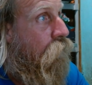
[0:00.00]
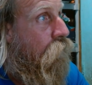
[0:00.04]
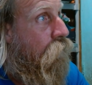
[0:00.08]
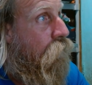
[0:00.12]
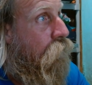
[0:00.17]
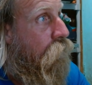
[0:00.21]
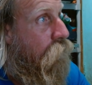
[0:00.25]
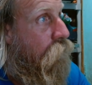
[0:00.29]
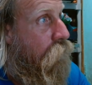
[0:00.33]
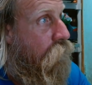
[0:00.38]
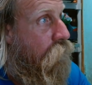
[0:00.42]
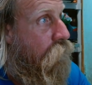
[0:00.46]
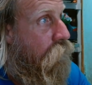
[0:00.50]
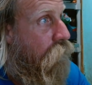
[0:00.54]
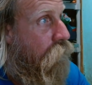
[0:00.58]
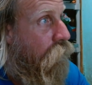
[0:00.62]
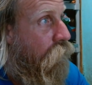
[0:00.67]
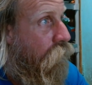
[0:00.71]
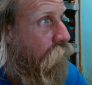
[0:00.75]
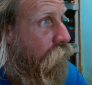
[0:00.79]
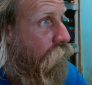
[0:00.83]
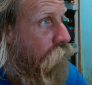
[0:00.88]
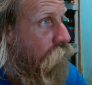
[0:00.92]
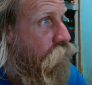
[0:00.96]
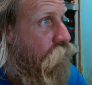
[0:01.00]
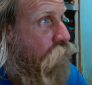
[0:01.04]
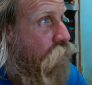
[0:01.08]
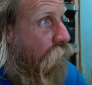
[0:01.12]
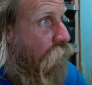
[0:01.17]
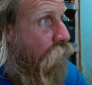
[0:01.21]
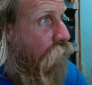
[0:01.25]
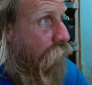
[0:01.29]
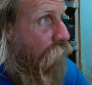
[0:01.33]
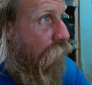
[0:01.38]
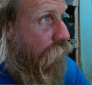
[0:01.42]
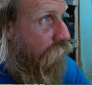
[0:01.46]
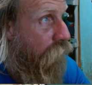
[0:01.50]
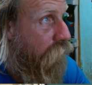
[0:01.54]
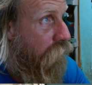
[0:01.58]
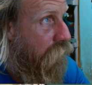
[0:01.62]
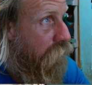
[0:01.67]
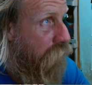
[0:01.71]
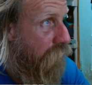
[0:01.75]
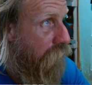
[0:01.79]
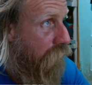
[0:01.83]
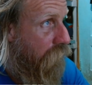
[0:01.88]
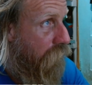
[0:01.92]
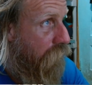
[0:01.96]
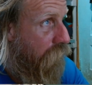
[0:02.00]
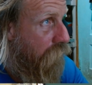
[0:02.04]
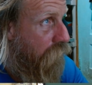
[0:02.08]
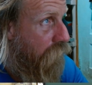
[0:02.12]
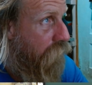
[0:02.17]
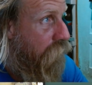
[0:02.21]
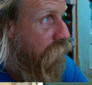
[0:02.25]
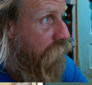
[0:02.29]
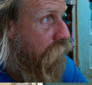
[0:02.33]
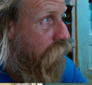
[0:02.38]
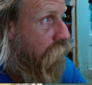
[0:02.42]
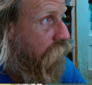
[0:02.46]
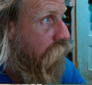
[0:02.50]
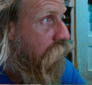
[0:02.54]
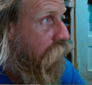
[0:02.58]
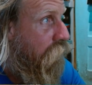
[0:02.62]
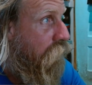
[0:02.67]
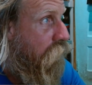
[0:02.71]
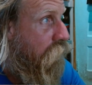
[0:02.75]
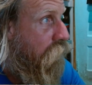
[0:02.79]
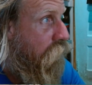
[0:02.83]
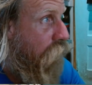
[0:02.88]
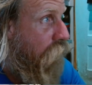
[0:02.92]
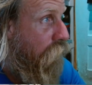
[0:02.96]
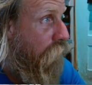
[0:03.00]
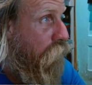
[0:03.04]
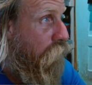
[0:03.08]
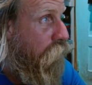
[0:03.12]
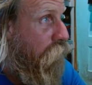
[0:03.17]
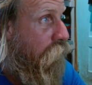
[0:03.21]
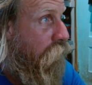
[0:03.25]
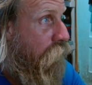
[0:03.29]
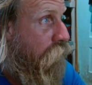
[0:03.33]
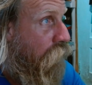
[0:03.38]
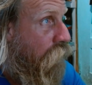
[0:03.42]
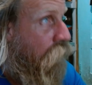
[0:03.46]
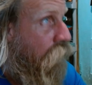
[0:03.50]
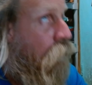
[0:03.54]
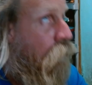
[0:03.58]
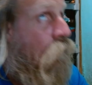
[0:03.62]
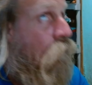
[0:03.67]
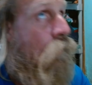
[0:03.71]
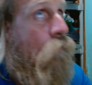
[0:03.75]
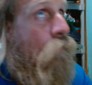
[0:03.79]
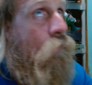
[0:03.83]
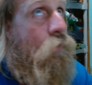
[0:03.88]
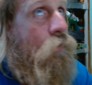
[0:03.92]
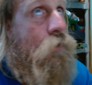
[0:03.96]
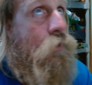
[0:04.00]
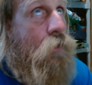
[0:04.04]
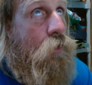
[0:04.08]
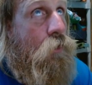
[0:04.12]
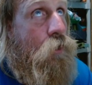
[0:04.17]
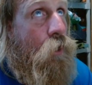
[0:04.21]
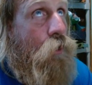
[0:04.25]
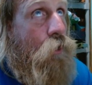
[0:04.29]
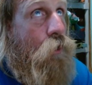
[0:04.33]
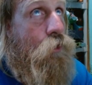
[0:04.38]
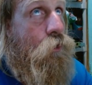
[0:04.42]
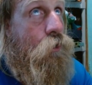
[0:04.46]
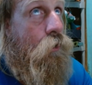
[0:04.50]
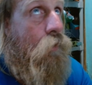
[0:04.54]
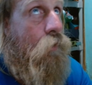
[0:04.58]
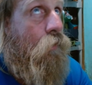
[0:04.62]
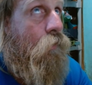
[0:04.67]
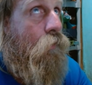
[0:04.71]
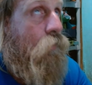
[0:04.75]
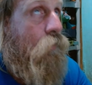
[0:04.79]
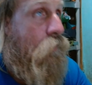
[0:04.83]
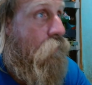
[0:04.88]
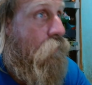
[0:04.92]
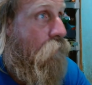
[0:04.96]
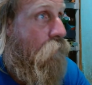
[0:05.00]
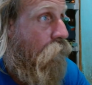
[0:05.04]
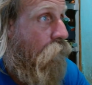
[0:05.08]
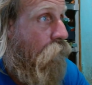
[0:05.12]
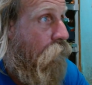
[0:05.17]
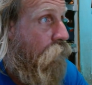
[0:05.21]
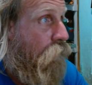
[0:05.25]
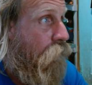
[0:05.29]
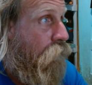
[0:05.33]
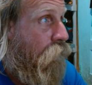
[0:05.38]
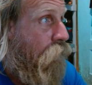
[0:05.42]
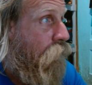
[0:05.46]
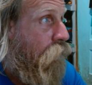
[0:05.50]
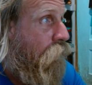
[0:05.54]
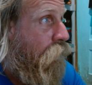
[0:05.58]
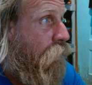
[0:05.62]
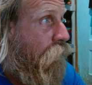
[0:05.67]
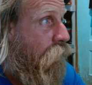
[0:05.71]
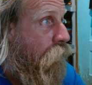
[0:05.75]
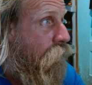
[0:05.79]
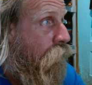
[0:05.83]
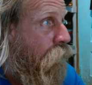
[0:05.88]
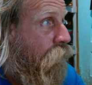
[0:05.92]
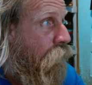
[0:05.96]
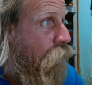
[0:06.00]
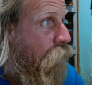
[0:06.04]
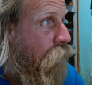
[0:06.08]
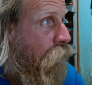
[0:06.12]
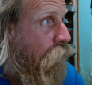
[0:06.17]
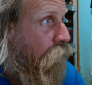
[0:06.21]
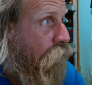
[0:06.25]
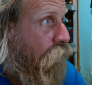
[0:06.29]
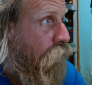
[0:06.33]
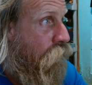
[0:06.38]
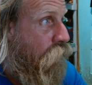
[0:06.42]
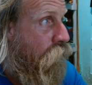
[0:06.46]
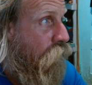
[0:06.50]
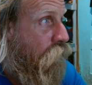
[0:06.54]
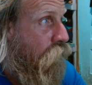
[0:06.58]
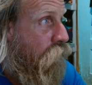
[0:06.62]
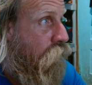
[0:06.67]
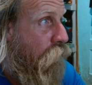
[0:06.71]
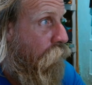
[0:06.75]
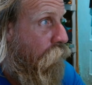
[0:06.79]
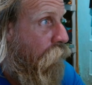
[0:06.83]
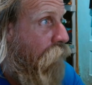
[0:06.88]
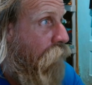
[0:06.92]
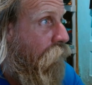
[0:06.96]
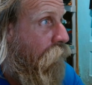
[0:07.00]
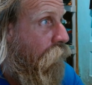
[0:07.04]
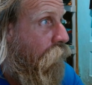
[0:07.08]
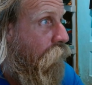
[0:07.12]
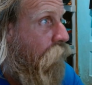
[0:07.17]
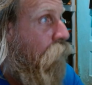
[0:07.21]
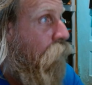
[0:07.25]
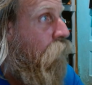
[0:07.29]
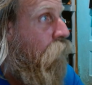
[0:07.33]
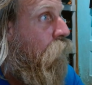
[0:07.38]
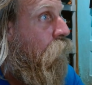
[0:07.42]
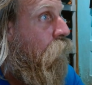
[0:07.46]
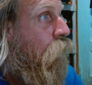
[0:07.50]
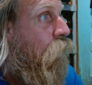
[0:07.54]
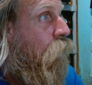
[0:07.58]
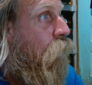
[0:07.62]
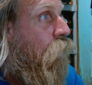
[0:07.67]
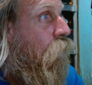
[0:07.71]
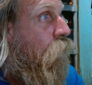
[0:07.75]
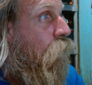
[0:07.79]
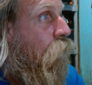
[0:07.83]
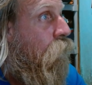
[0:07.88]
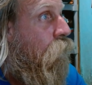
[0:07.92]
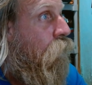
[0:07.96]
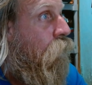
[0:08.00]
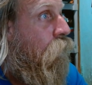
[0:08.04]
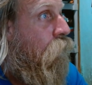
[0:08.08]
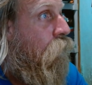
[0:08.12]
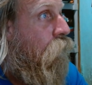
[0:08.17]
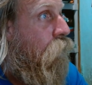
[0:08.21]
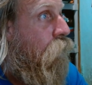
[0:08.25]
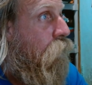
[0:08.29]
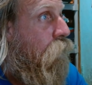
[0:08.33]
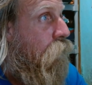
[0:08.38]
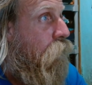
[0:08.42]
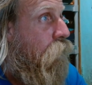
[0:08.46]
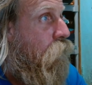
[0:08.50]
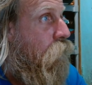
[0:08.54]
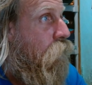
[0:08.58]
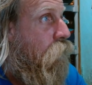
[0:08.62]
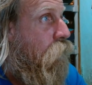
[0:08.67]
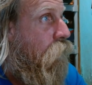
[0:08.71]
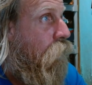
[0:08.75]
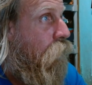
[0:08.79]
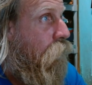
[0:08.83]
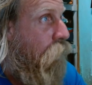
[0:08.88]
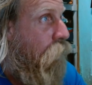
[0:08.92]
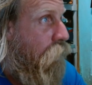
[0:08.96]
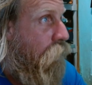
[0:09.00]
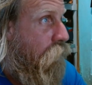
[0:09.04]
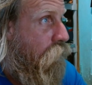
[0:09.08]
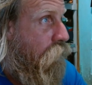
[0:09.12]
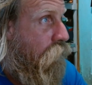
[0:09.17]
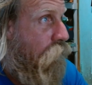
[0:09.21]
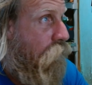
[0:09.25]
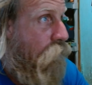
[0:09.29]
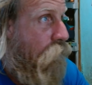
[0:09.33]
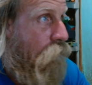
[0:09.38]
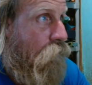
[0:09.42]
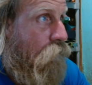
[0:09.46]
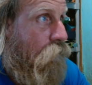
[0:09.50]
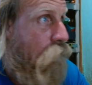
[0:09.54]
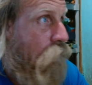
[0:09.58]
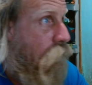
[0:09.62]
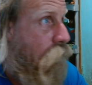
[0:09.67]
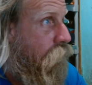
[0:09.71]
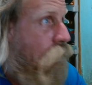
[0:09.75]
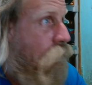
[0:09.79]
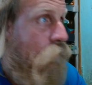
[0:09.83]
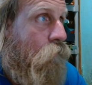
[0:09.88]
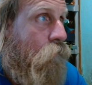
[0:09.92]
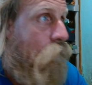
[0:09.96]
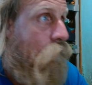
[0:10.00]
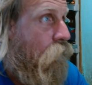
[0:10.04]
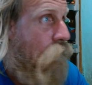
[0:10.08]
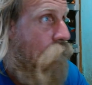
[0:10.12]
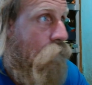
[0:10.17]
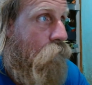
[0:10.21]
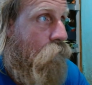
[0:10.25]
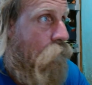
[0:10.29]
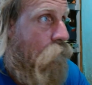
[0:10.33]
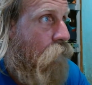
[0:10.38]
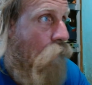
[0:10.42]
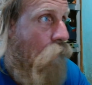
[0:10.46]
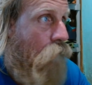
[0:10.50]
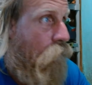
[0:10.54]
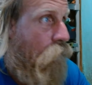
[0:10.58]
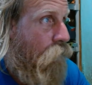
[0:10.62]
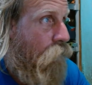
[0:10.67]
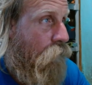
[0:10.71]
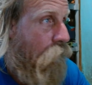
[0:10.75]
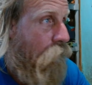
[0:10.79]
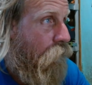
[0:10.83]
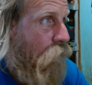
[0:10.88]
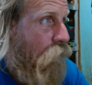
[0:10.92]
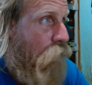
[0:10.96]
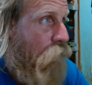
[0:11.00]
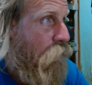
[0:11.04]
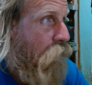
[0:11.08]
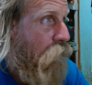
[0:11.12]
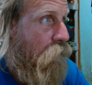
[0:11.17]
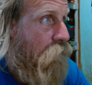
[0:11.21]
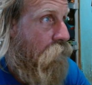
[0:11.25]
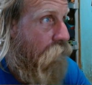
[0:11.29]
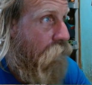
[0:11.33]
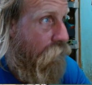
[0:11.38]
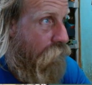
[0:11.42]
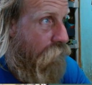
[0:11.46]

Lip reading: This is a huge geographical area. So the suggestion is that here's this river and it's covering, I mean, it's like the